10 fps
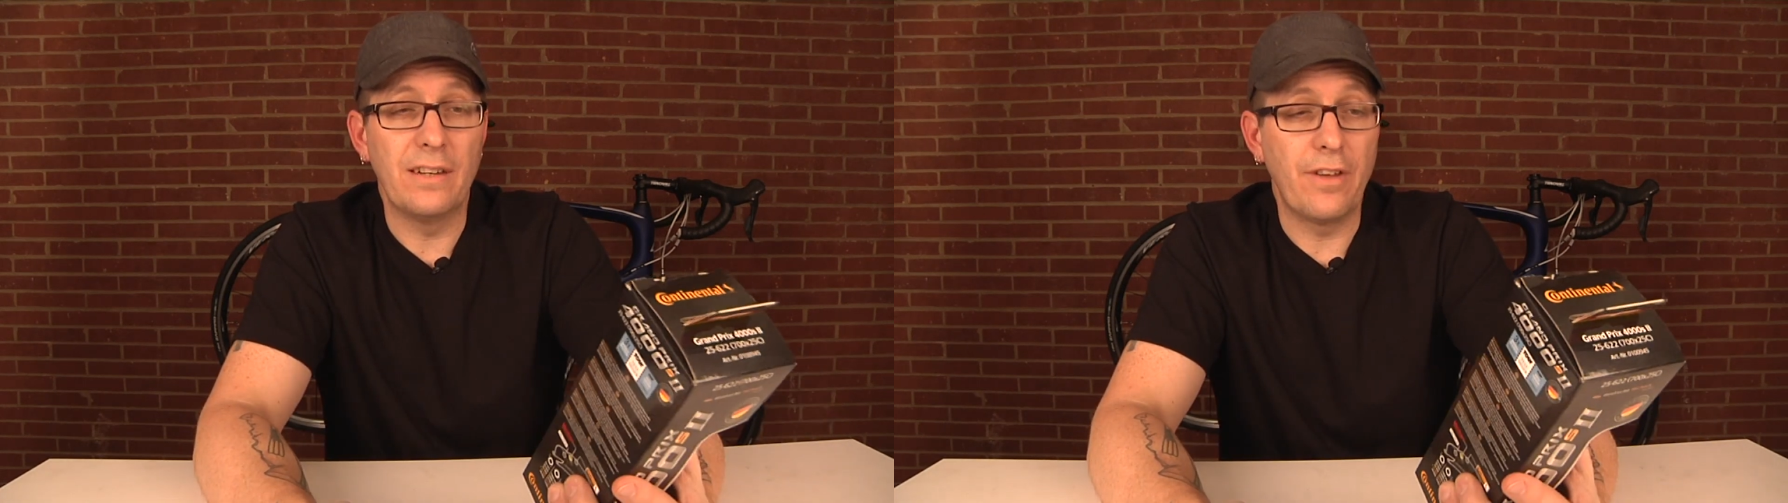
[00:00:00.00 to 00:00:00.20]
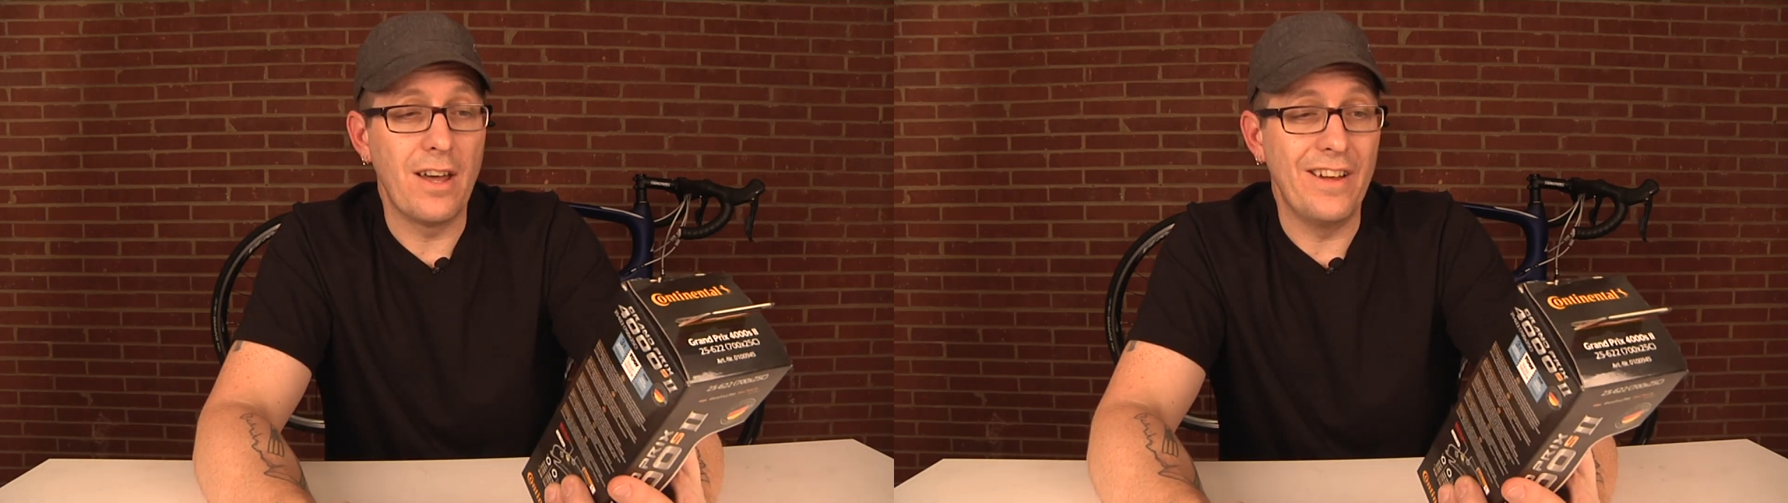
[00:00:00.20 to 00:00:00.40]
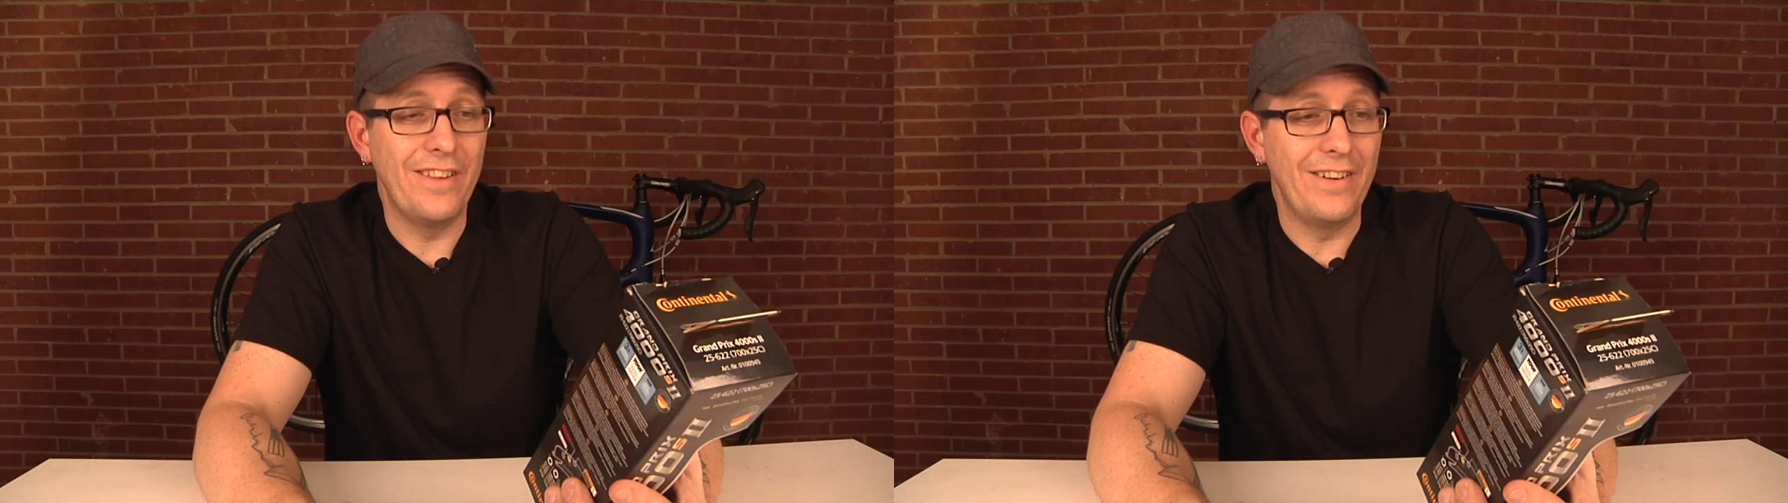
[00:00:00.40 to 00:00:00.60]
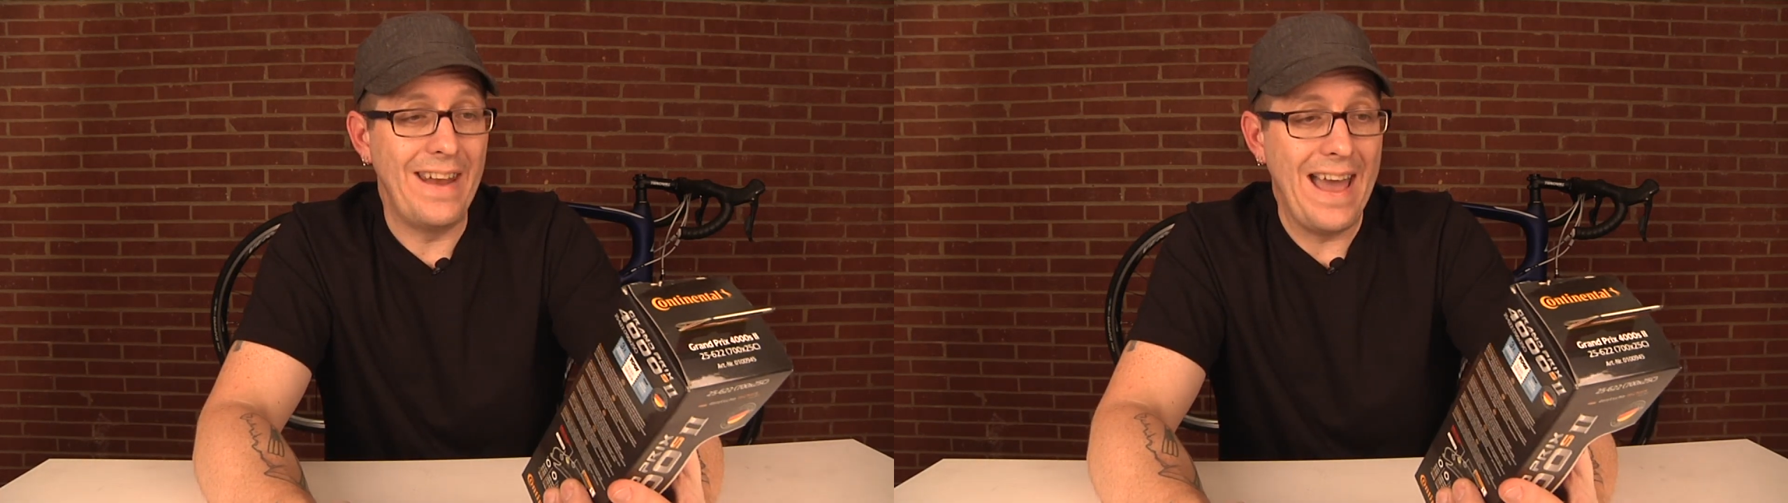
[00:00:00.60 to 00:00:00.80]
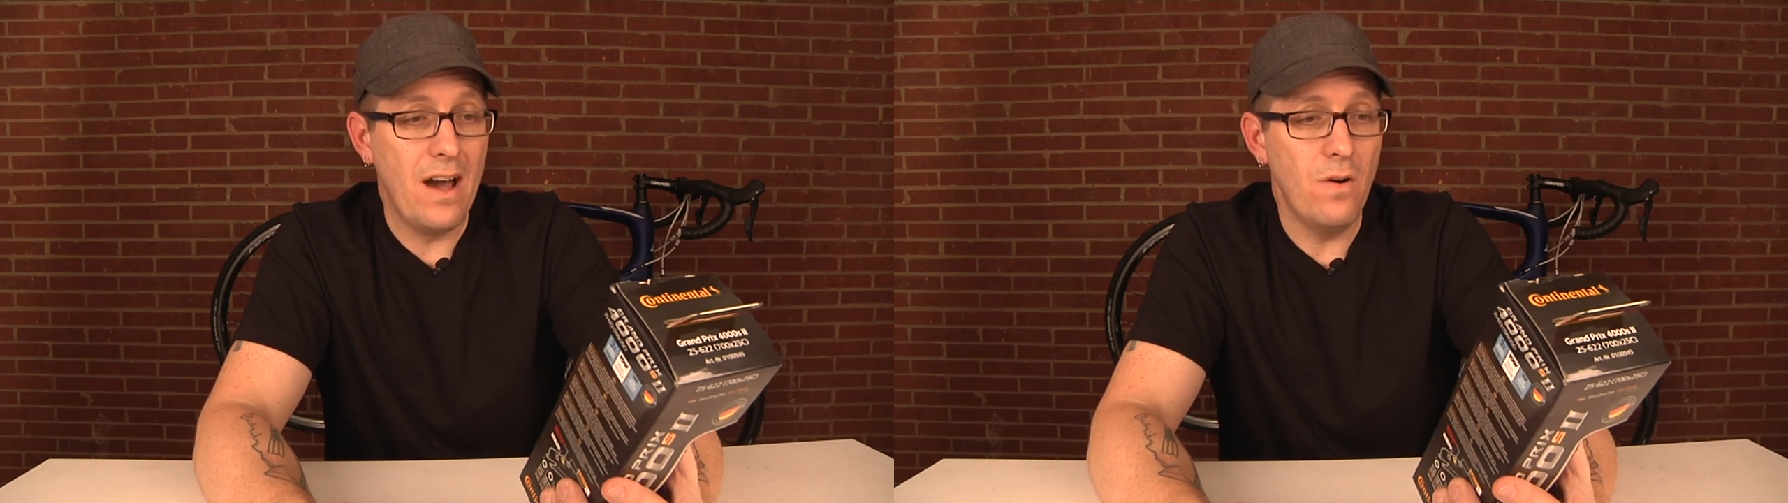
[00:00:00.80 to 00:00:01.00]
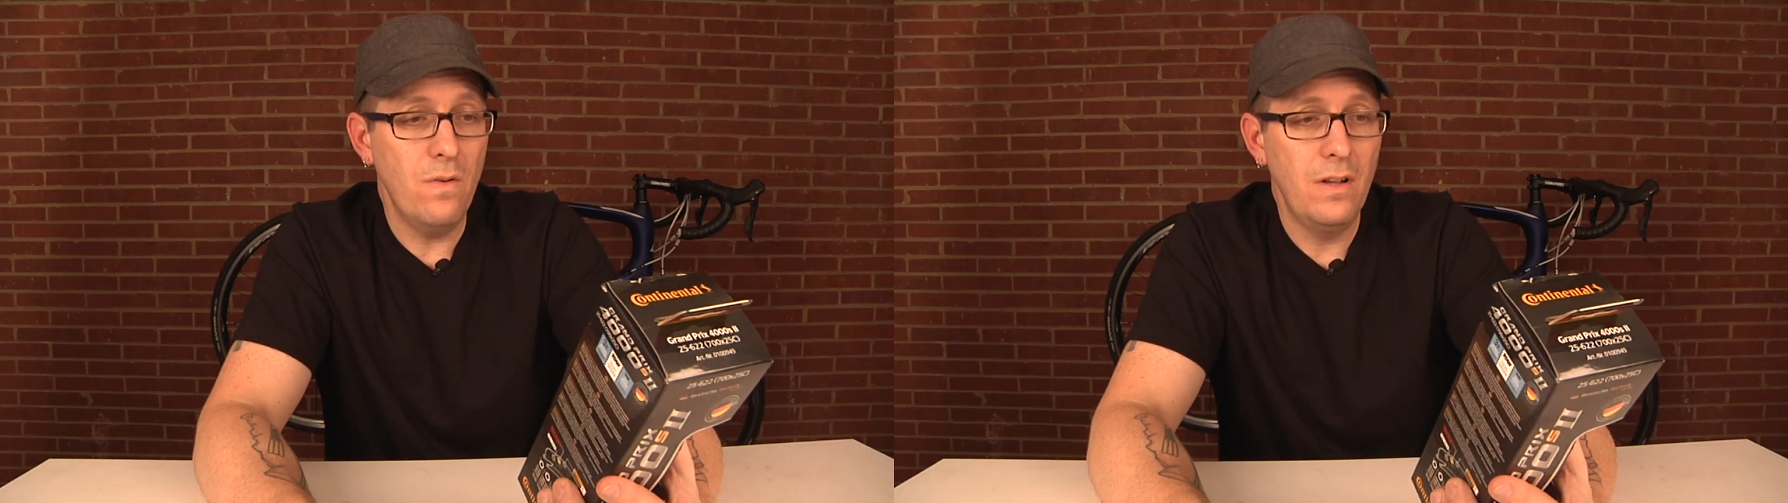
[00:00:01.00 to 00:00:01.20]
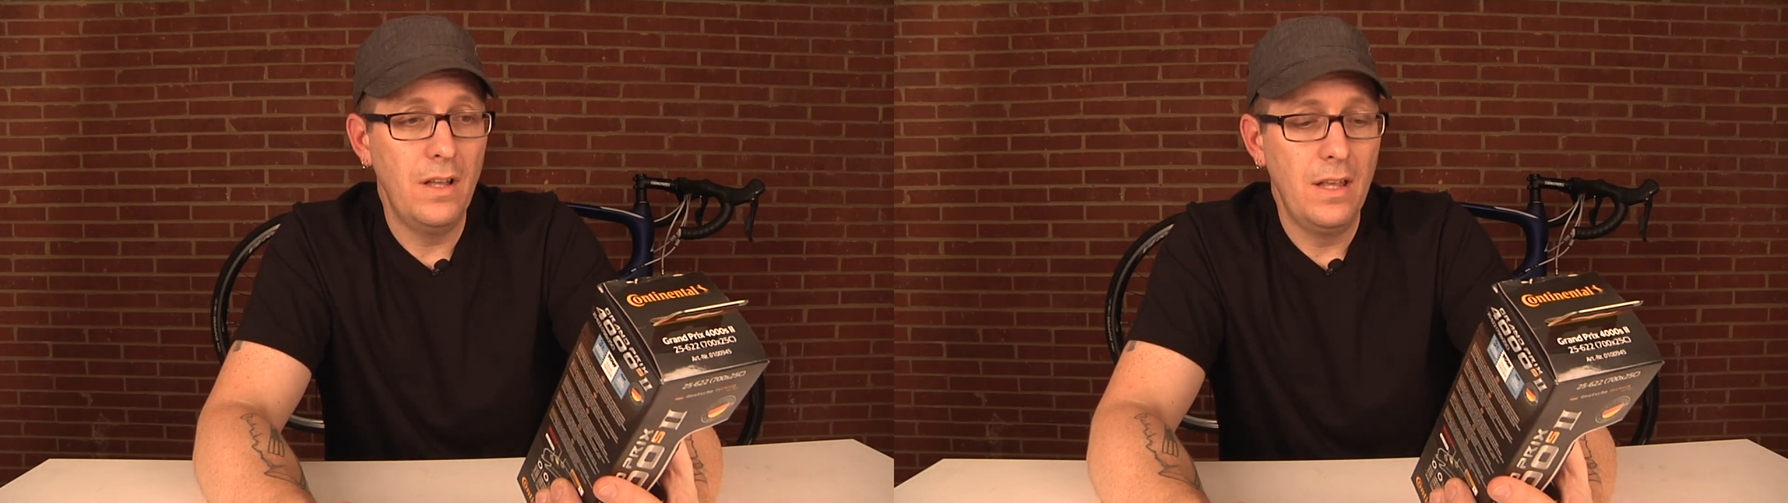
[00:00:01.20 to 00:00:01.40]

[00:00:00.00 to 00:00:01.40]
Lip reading: I've got on there now.